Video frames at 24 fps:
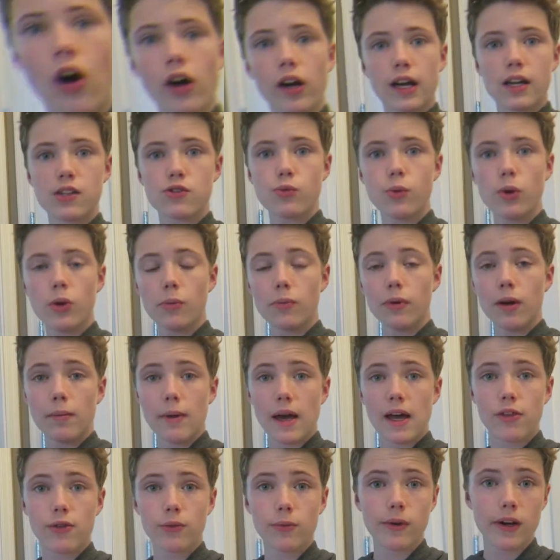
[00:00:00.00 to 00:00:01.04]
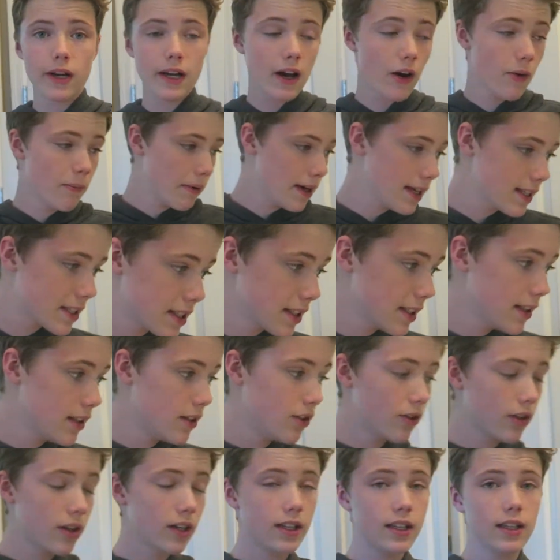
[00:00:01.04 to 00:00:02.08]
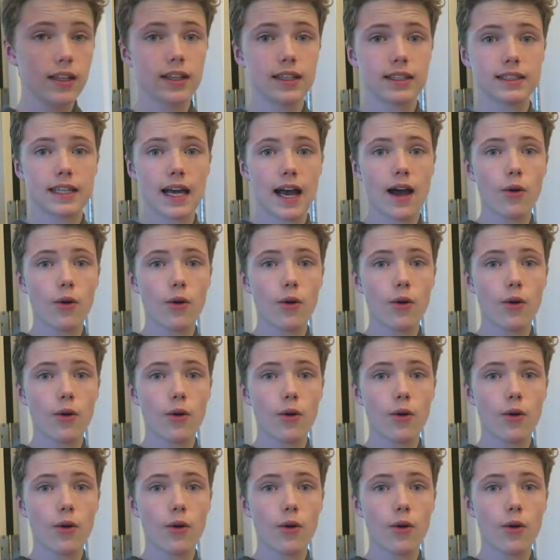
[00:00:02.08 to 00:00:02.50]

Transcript: Alright guys, we're in my bathroom right now. Basically, you're gonna need a